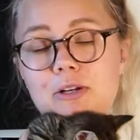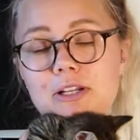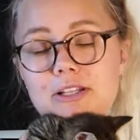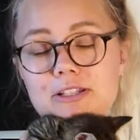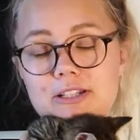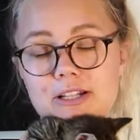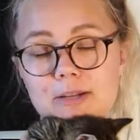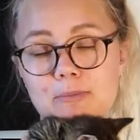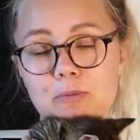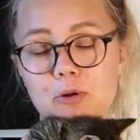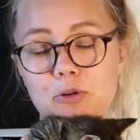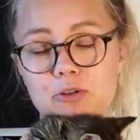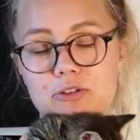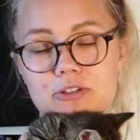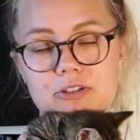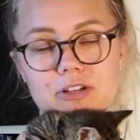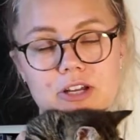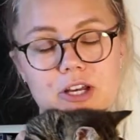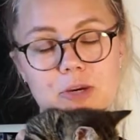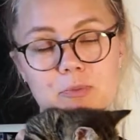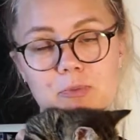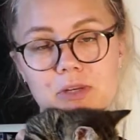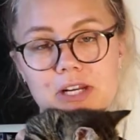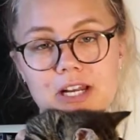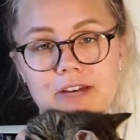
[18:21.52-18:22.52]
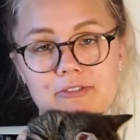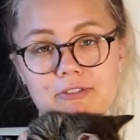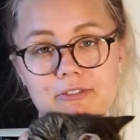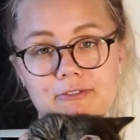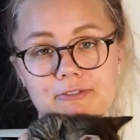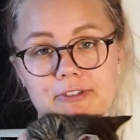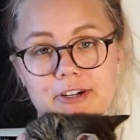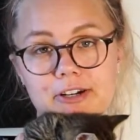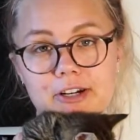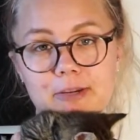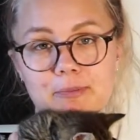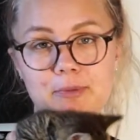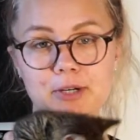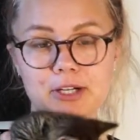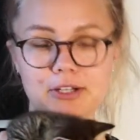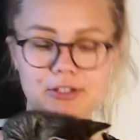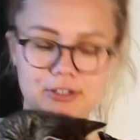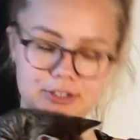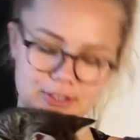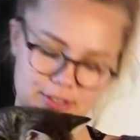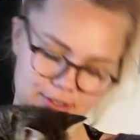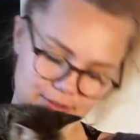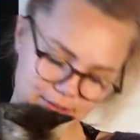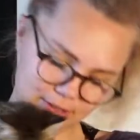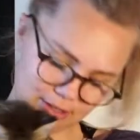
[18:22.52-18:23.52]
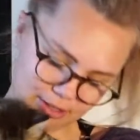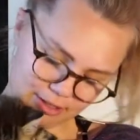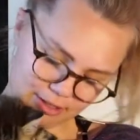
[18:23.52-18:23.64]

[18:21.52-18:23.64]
little monster and we love him very much.